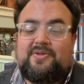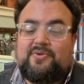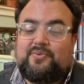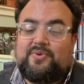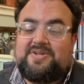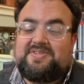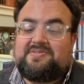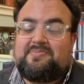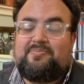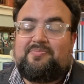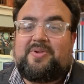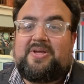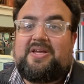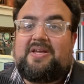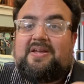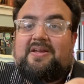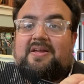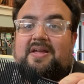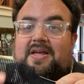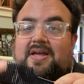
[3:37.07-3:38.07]
Reason
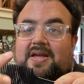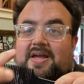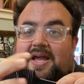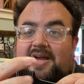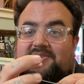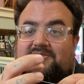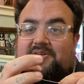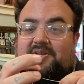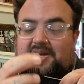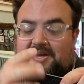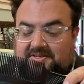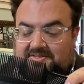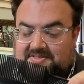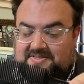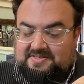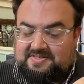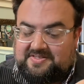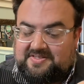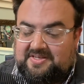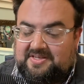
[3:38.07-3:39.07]
being, as you guys
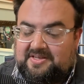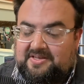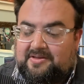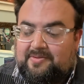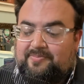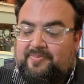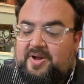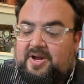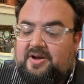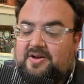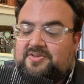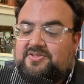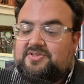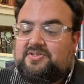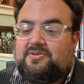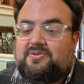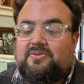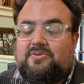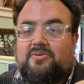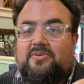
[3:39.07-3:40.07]
can see, compared
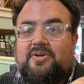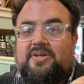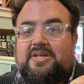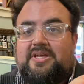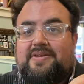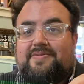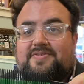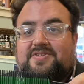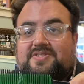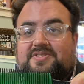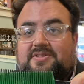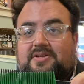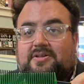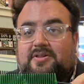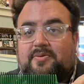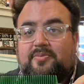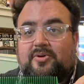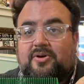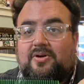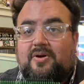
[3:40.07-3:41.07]
to even just the
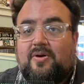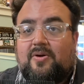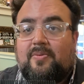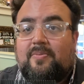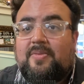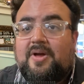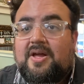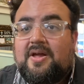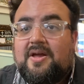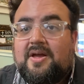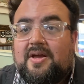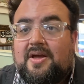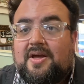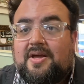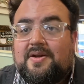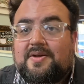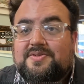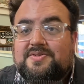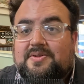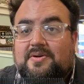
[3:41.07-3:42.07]
clipper comb, I
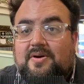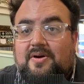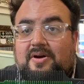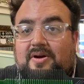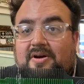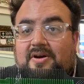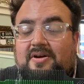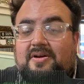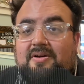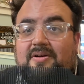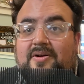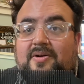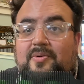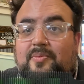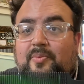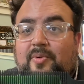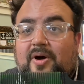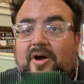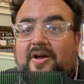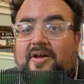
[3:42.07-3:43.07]
know it's a little harder,
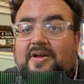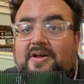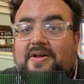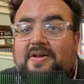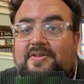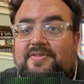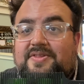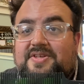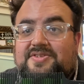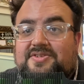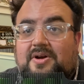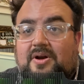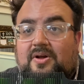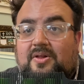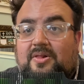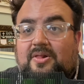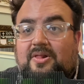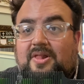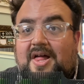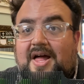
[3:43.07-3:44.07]
but these are a
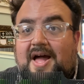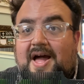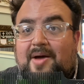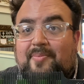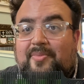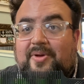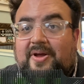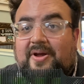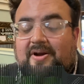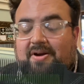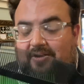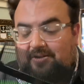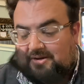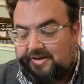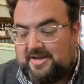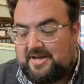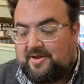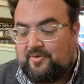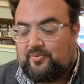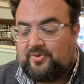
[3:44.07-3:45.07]
lot bigger,
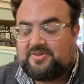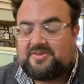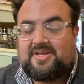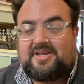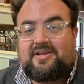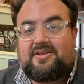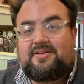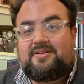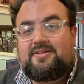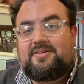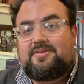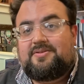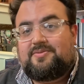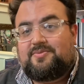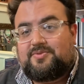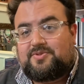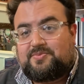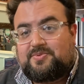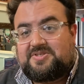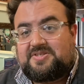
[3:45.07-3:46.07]
and what they
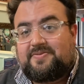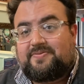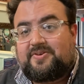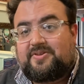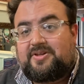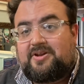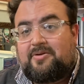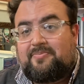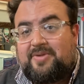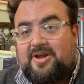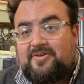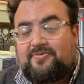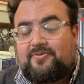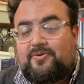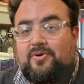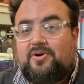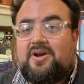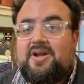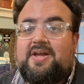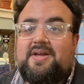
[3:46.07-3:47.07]
specifically are made
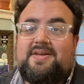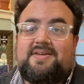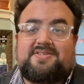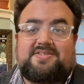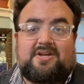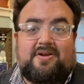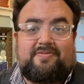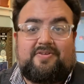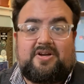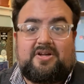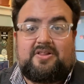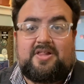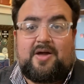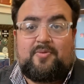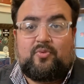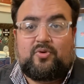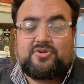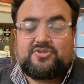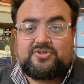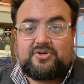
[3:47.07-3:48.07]
for is covering a lot
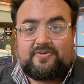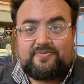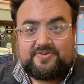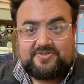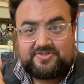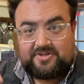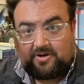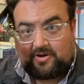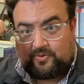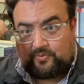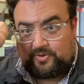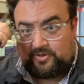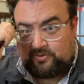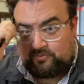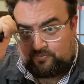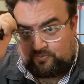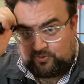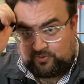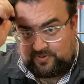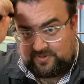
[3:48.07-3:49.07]
more surface area. When you
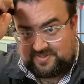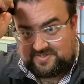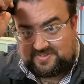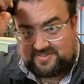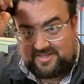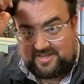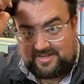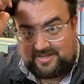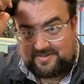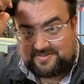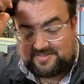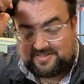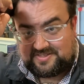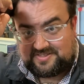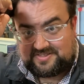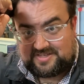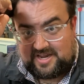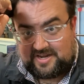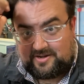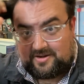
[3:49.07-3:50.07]
pull this thing up to the
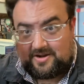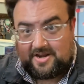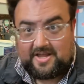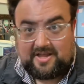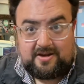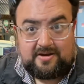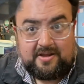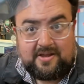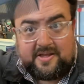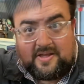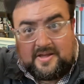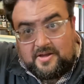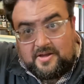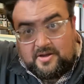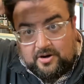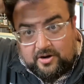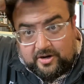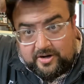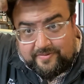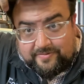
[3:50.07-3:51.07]
side of your head,
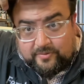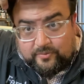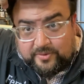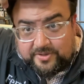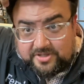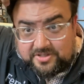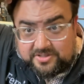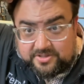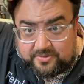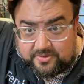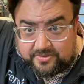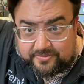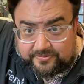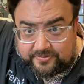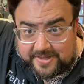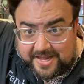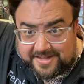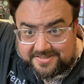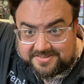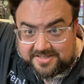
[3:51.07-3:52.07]
or even when you're doing a
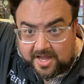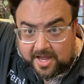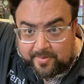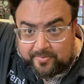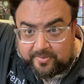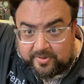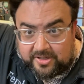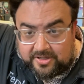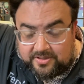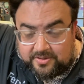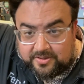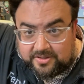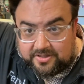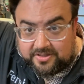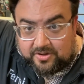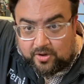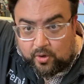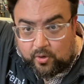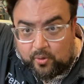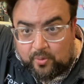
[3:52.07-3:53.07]
flat top, you could
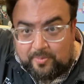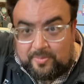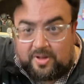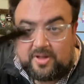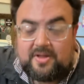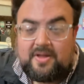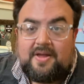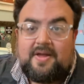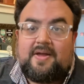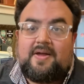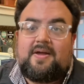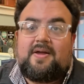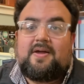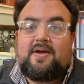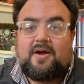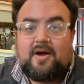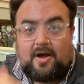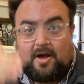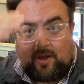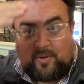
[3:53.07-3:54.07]
comb
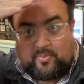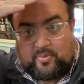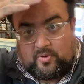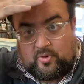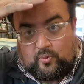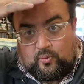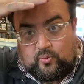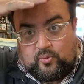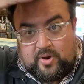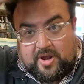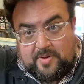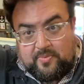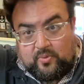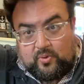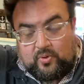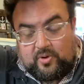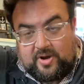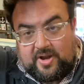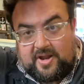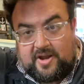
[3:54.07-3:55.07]
up way
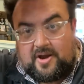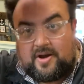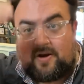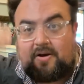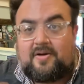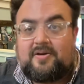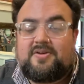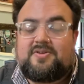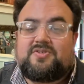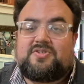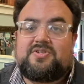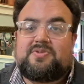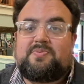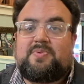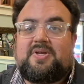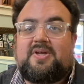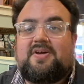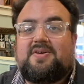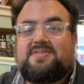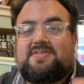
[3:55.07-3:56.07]
more hair just
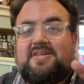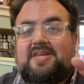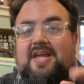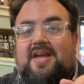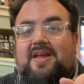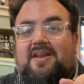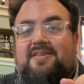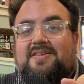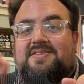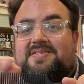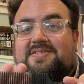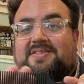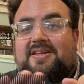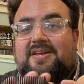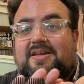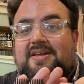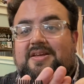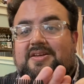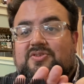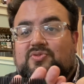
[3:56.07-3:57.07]
because, again, this
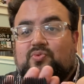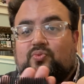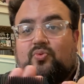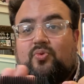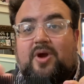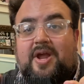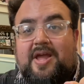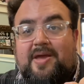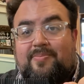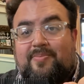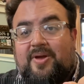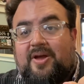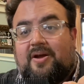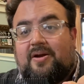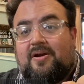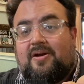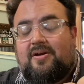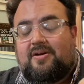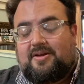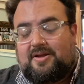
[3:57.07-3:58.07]
thing is way
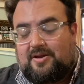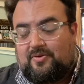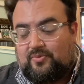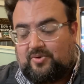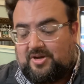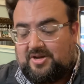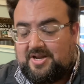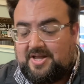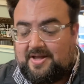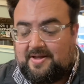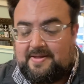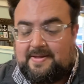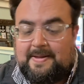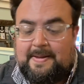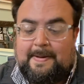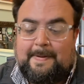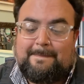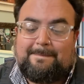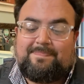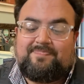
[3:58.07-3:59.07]
bigger and whatnot.
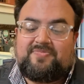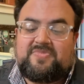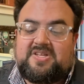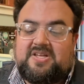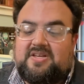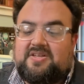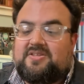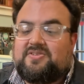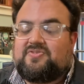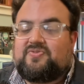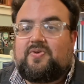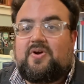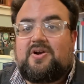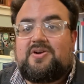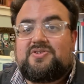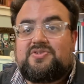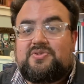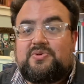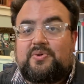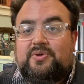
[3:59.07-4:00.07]
As far
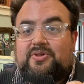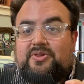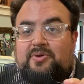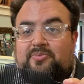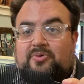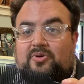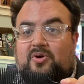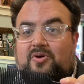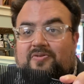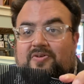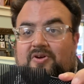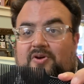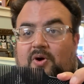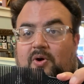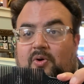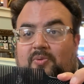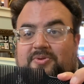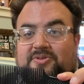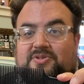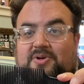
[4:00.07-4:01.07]
as doing clipper over
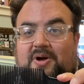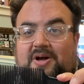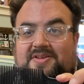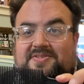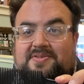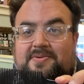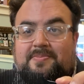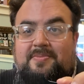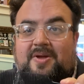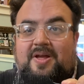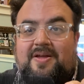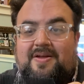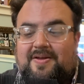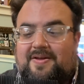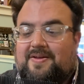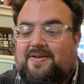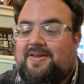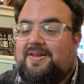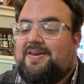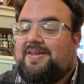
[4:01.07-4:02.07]
comb, it's awesome.
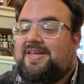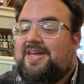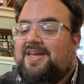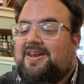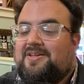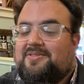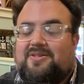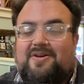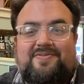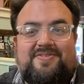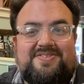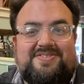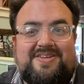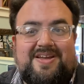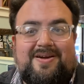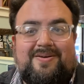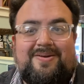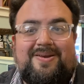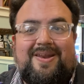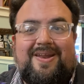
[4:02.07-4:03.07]
And again, I love the
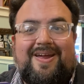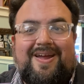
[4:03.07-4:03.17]
sound.